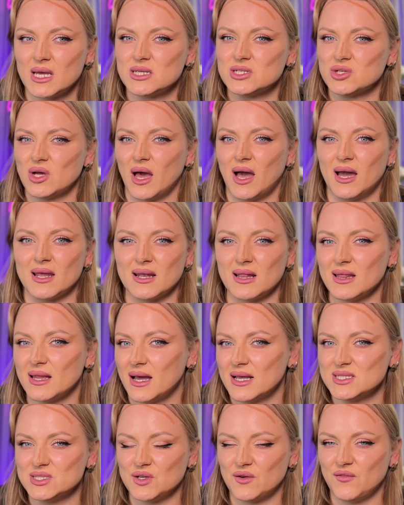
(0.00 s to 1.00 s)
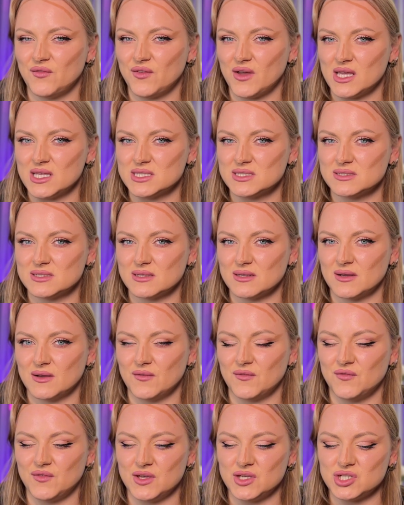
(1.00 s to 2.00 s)
to analyze your face
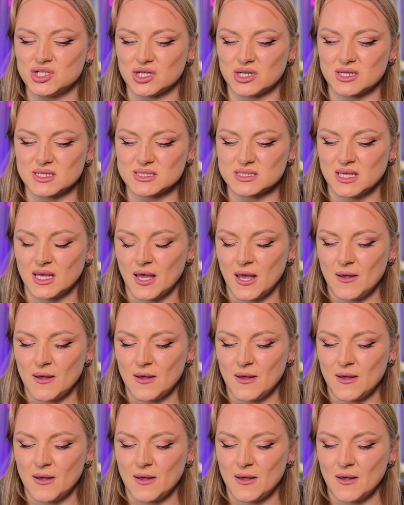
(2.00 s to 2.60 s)
features,